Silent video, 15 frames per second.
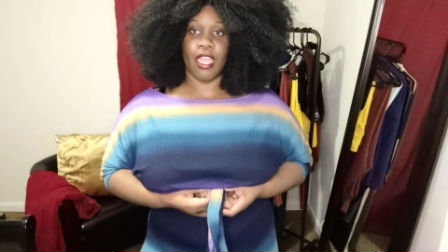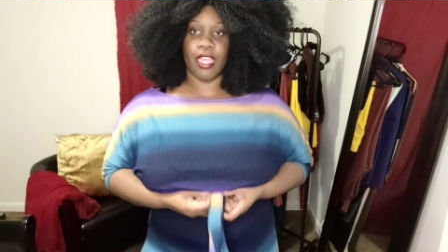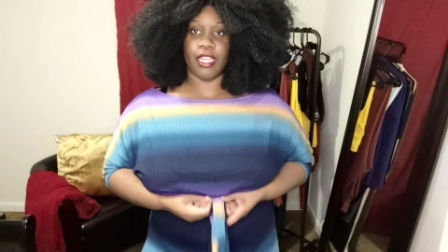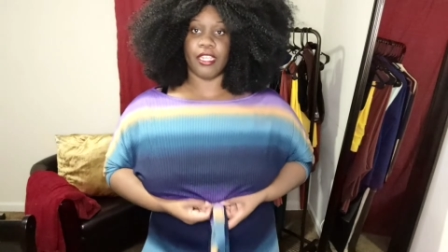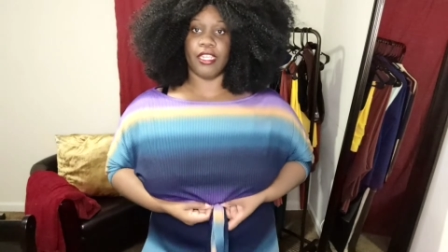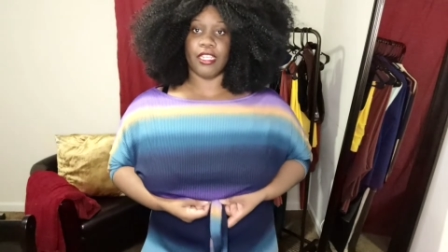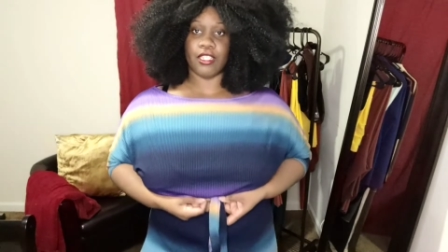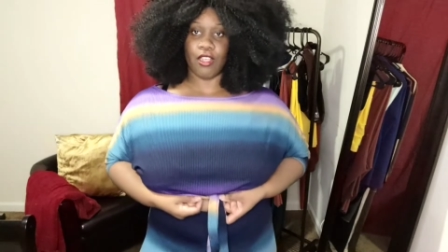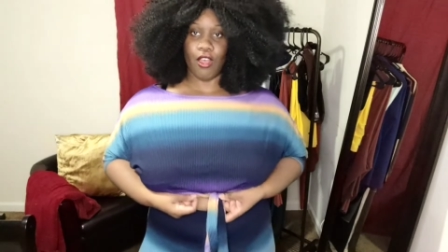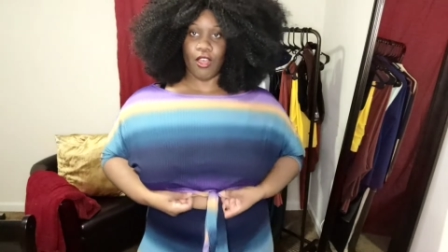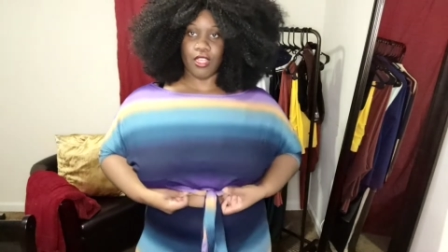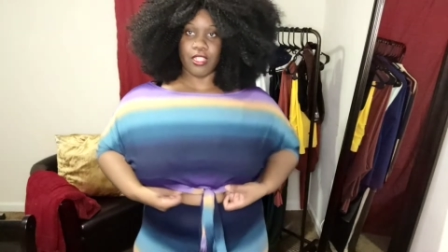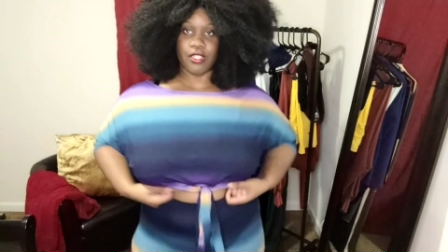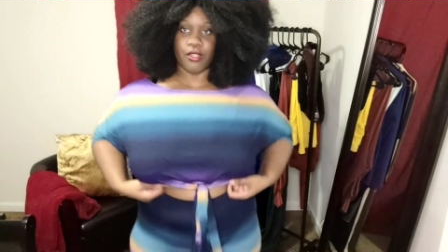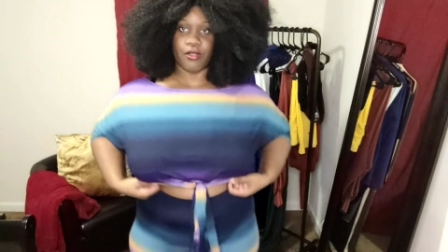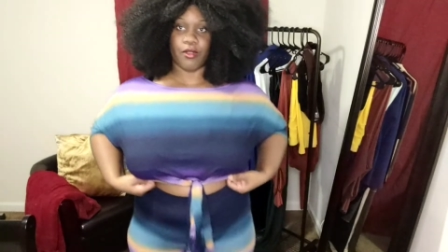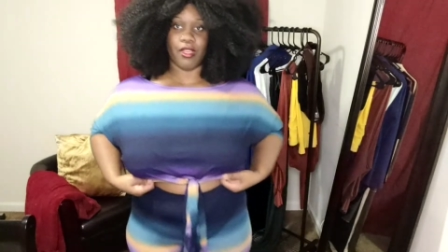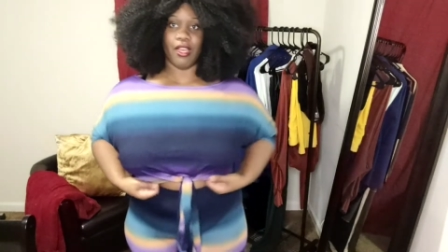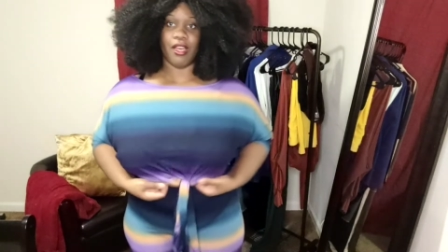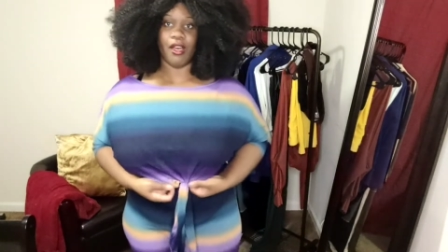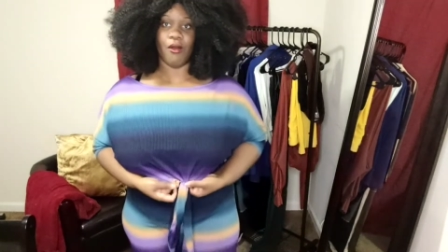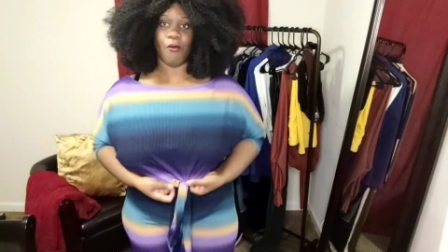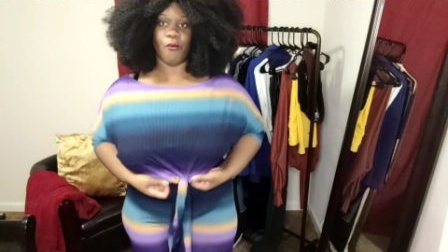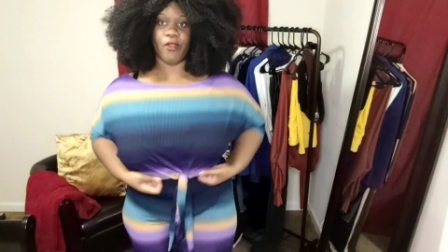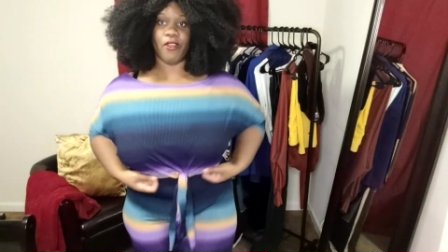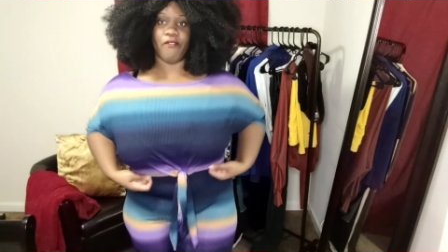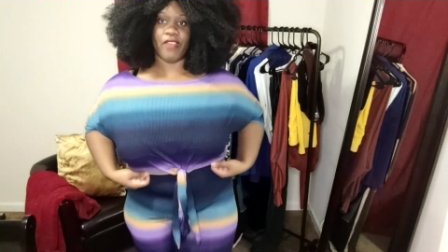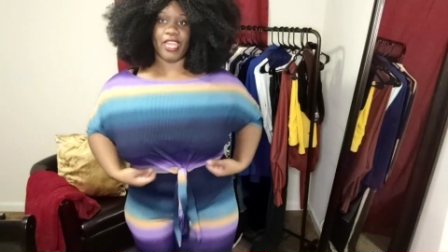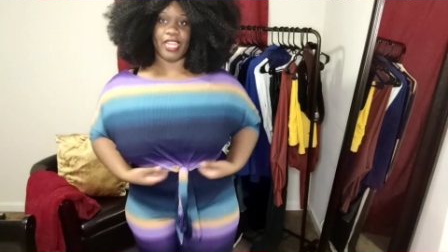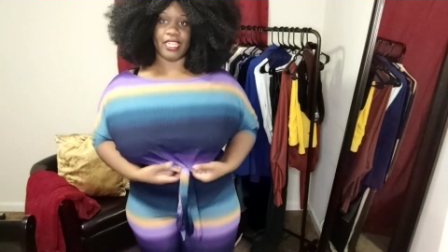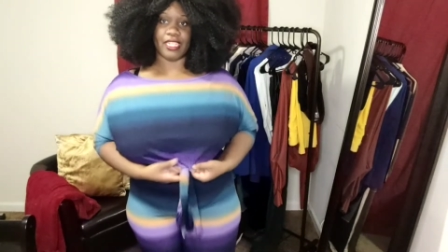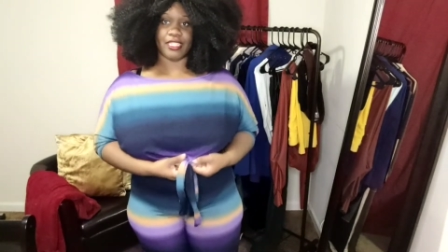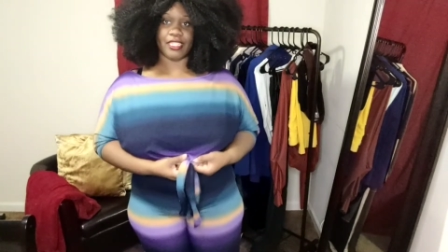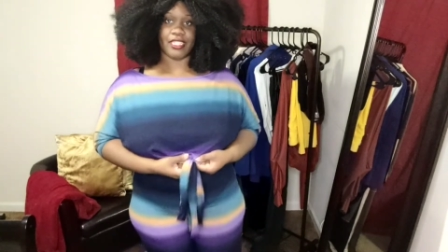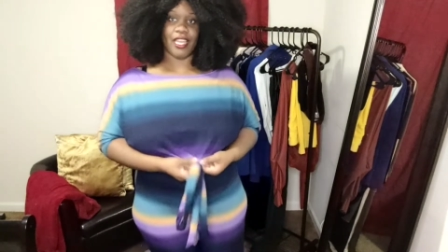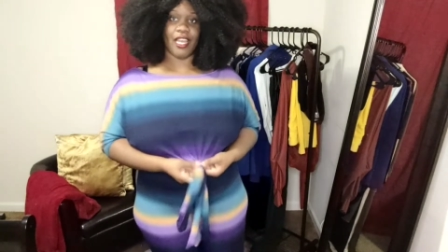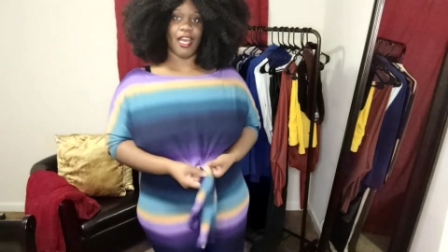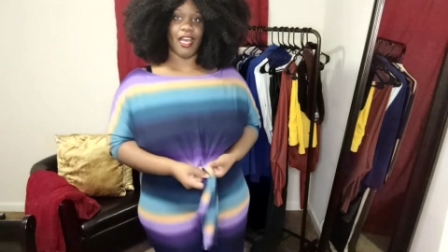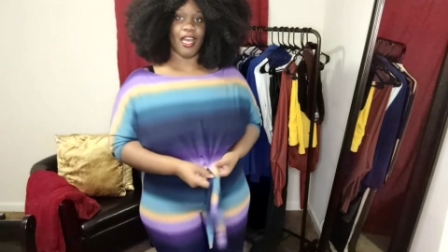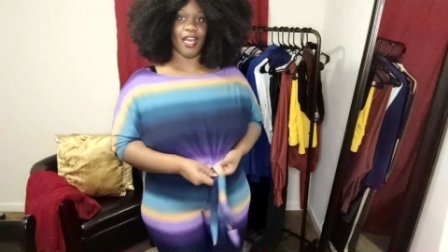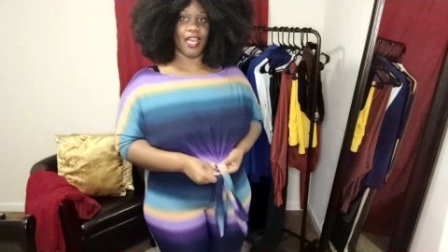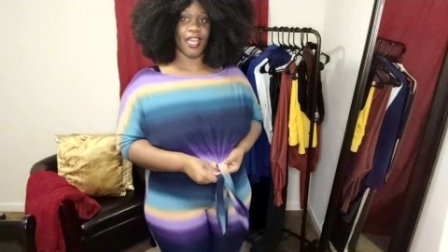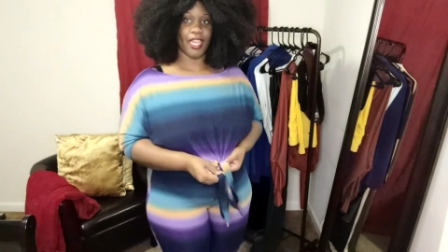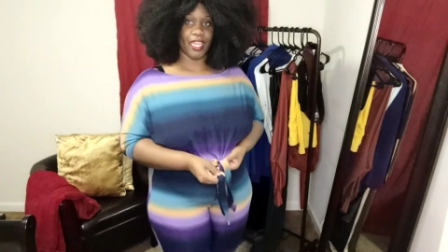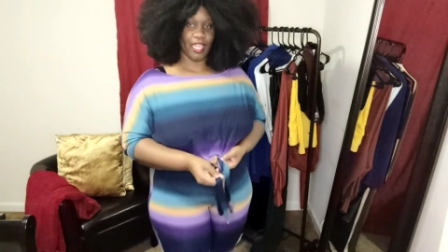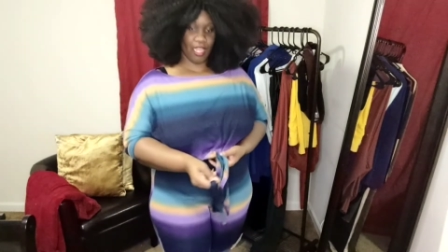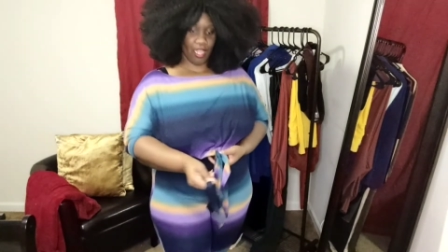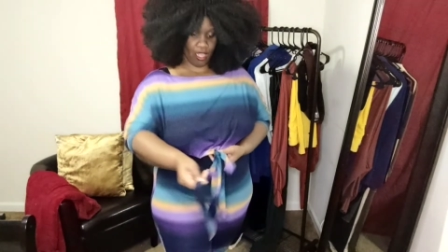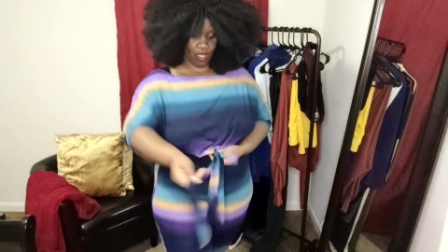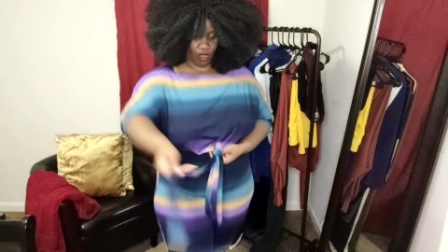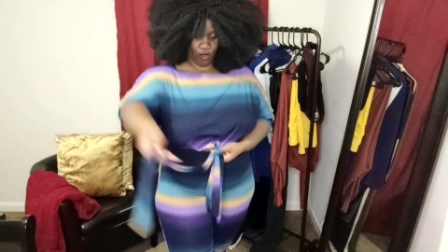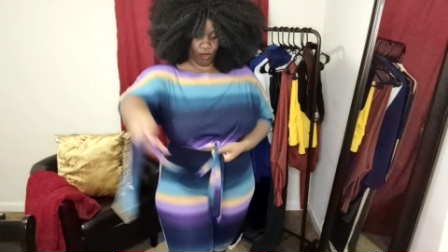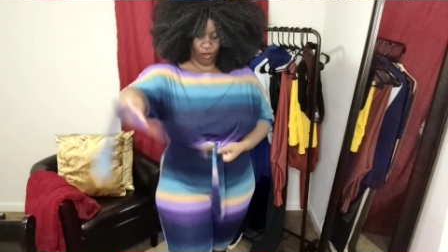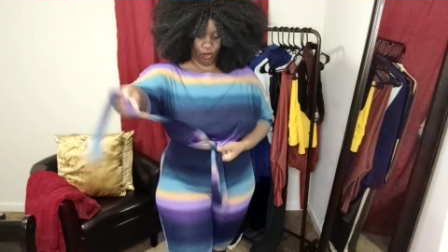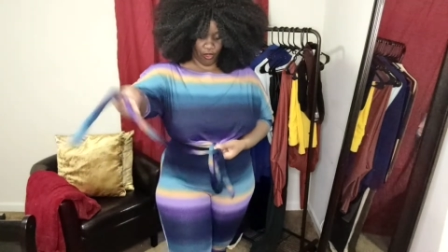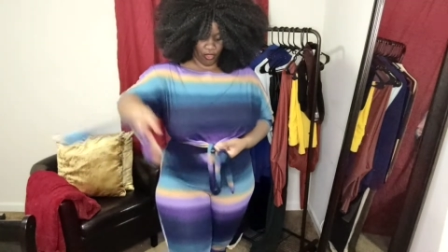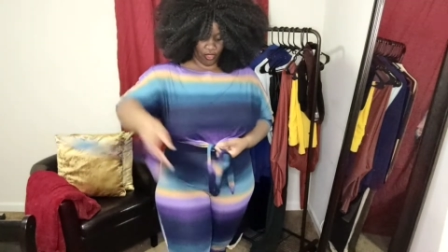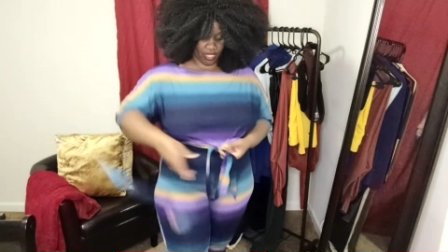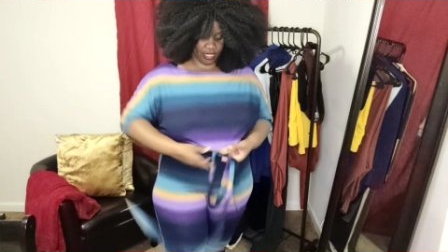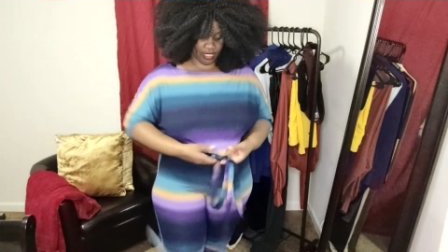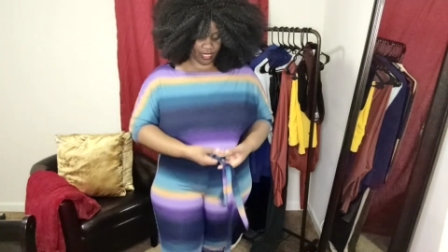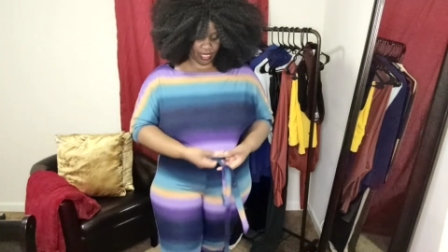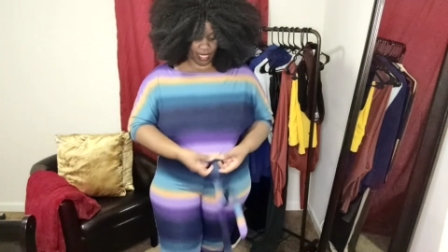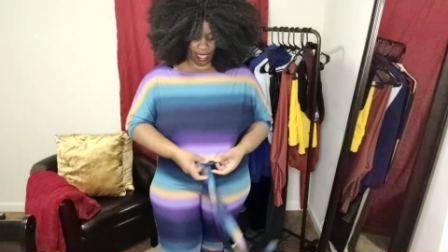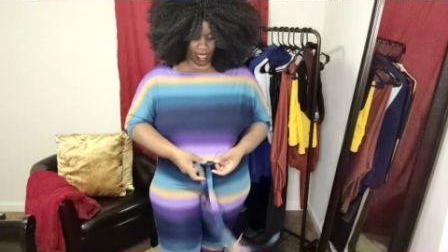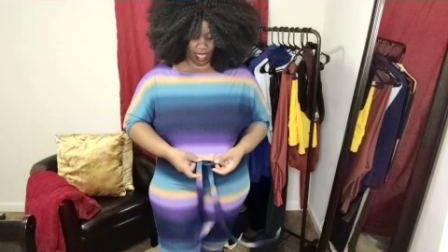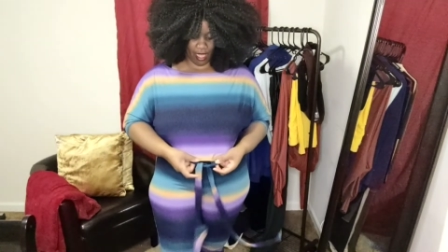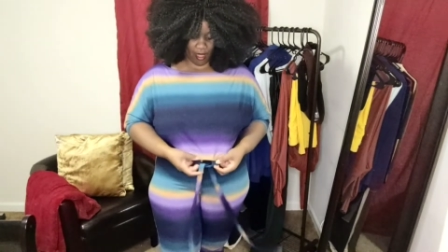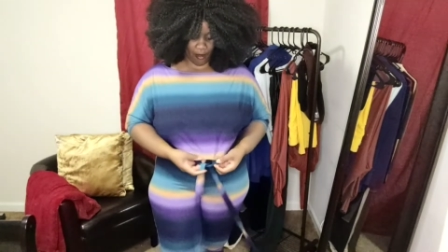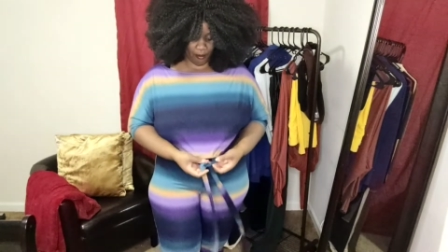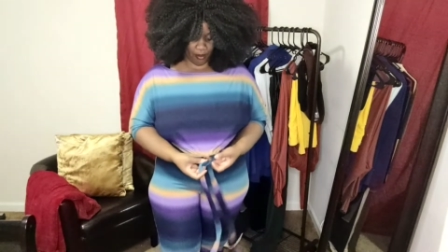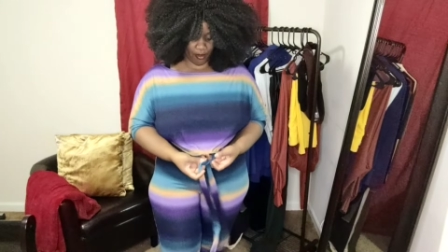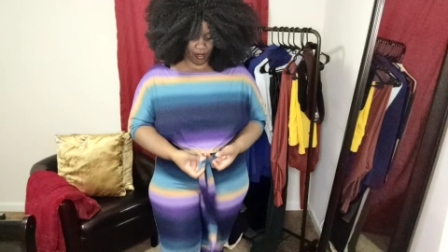does also come with a tie on the top